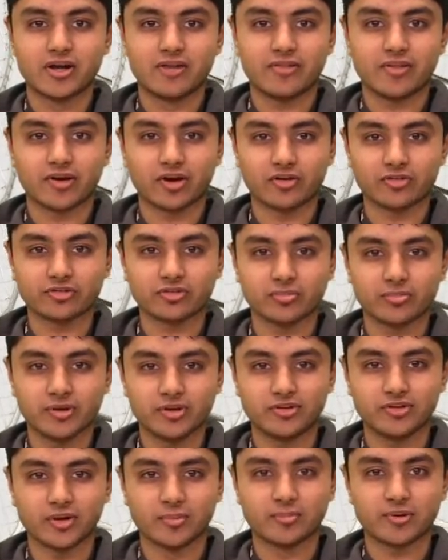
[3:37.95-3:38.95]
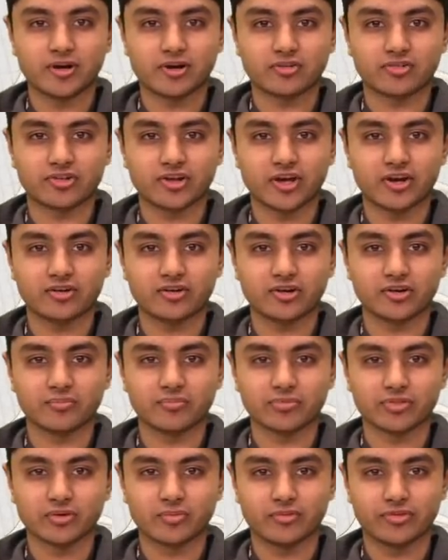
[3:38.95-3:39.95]
They also beat Dunbar on Saturday
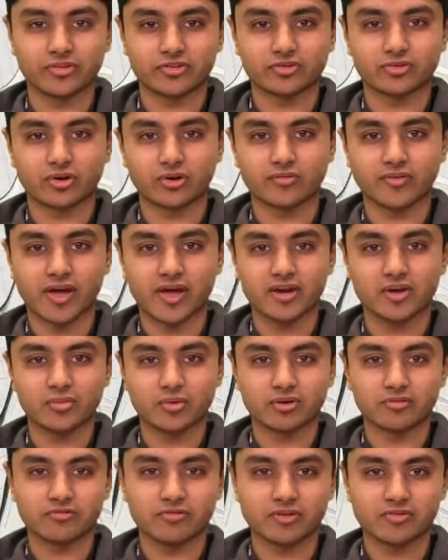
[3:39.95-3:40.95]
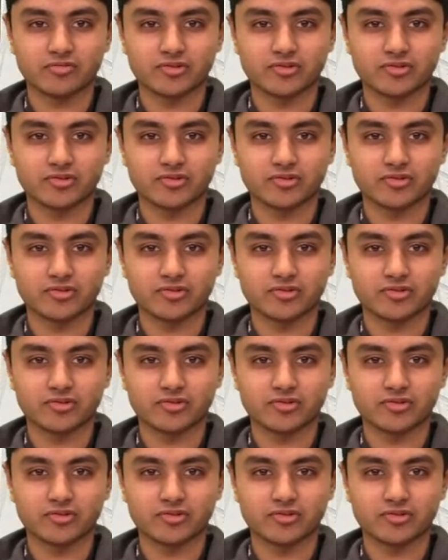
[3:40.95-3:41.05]
with a score of 81-50.